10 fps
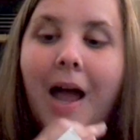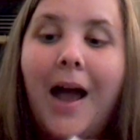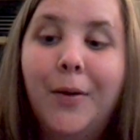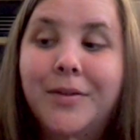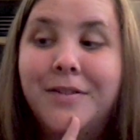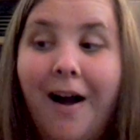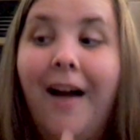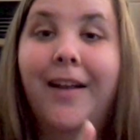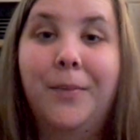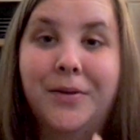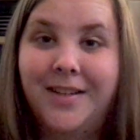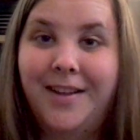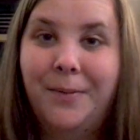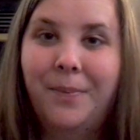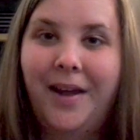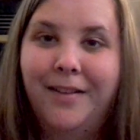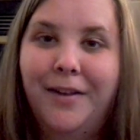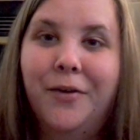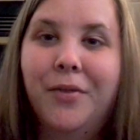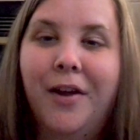I was not able to eat
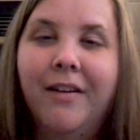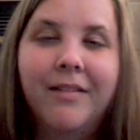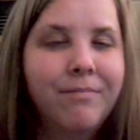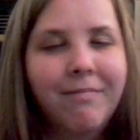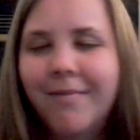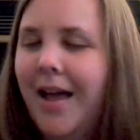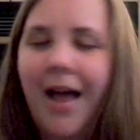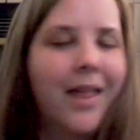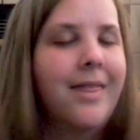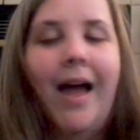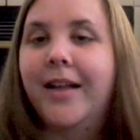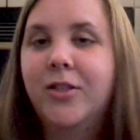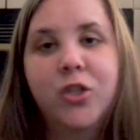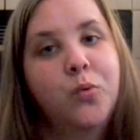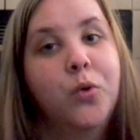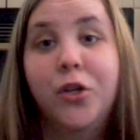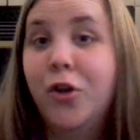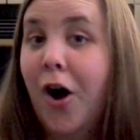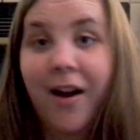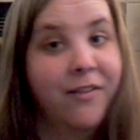paleo there. That just would
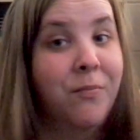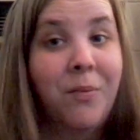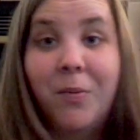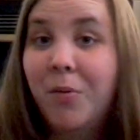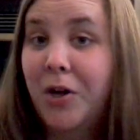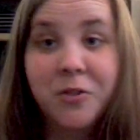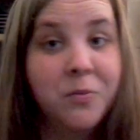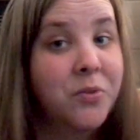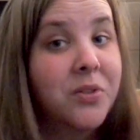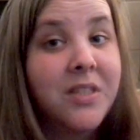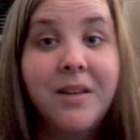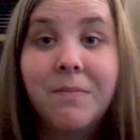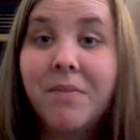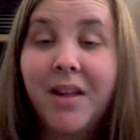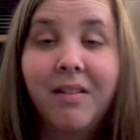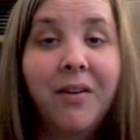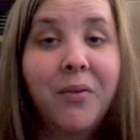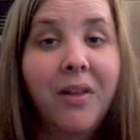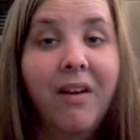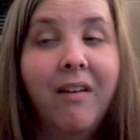not have been possible to eat
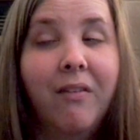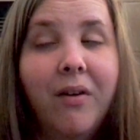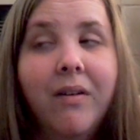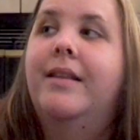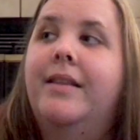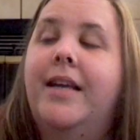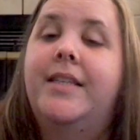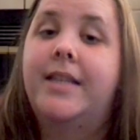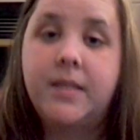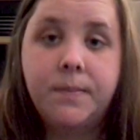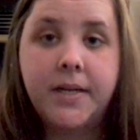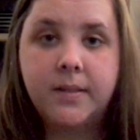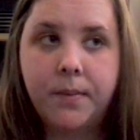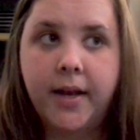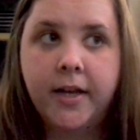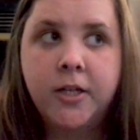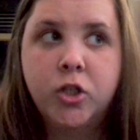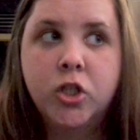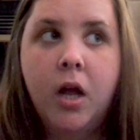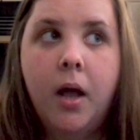paleo there at all. They did speak
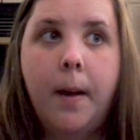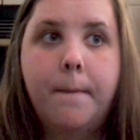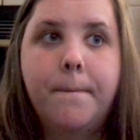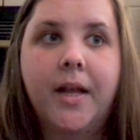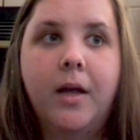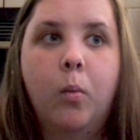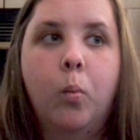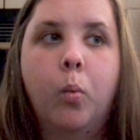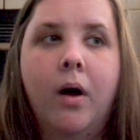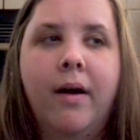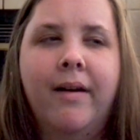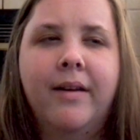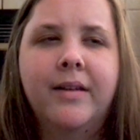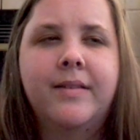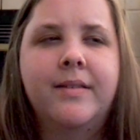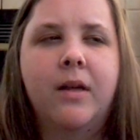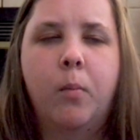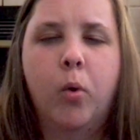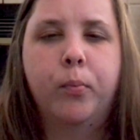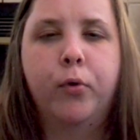Spanish, but it was a
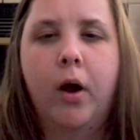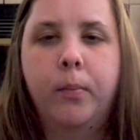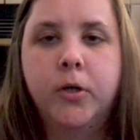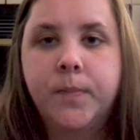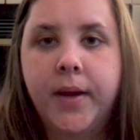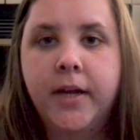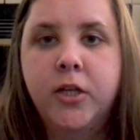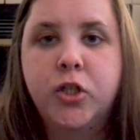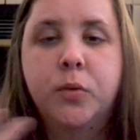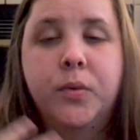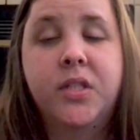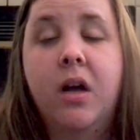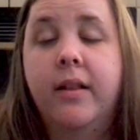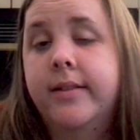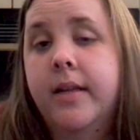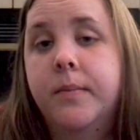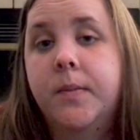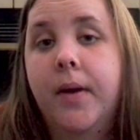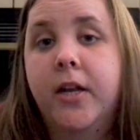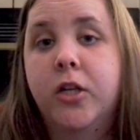more proper Spanish. It was not the same
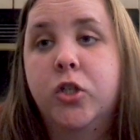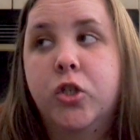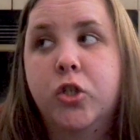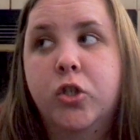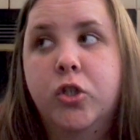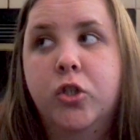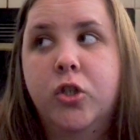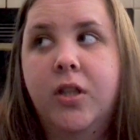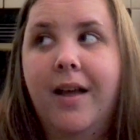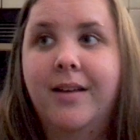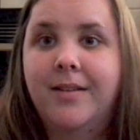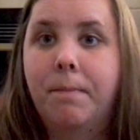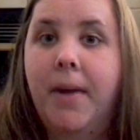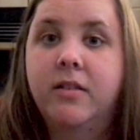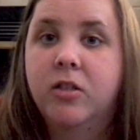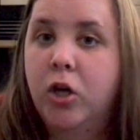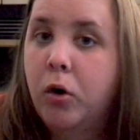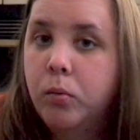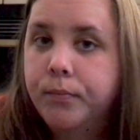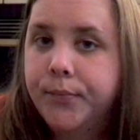Spanish as in Mexico.